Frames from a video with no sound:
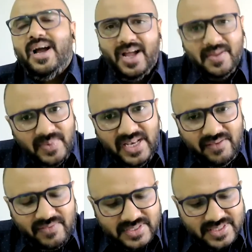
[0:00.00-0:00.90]

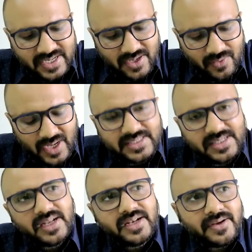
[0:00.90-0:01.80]
believe this, that as a
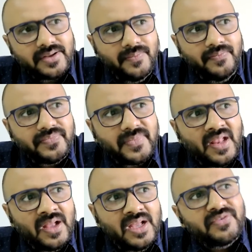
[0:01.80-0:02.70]
leader,
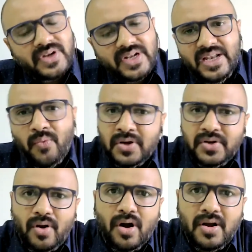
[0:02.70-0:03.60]
if you really want
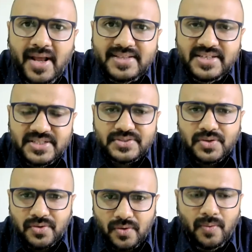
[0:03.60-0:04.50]
your organization to
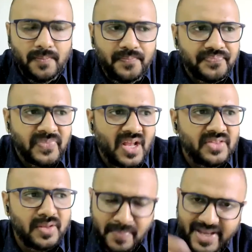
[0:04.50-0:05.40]
grow,
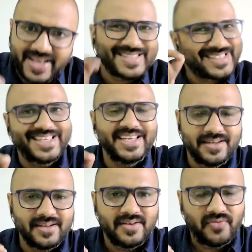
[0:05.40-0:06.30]
the biggest
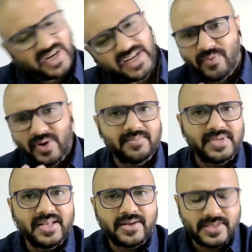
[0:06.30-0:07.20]
key for anyone, I'm
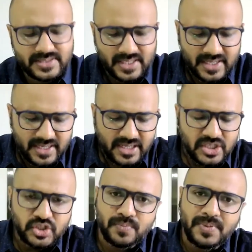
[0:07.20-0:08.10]
telling you this,
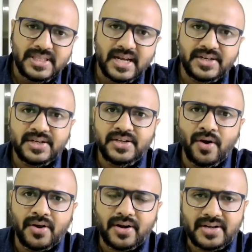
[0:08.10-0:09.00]
should be that
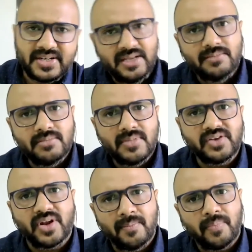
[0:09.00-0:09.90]
your team and
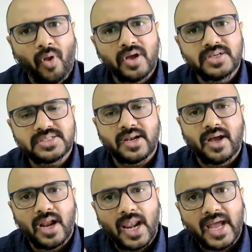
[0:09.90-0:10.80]
your employees are
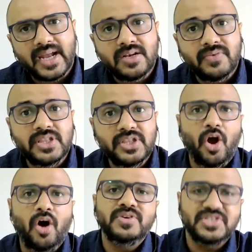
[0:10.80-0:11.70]
aligned with
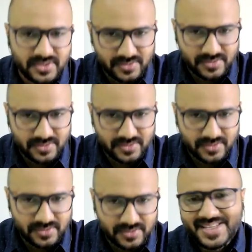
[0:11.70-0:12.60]
your vision.
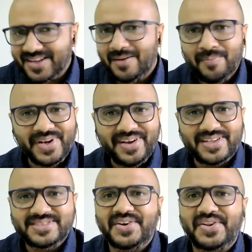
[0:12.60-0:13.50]
See, a company
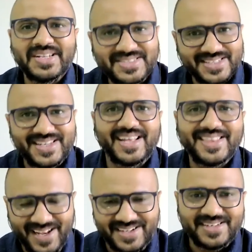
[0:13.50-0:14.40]
doesn't run just like
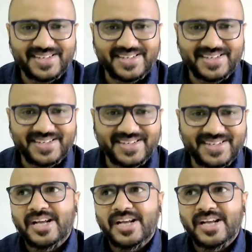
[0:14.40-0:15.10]
that. Okay,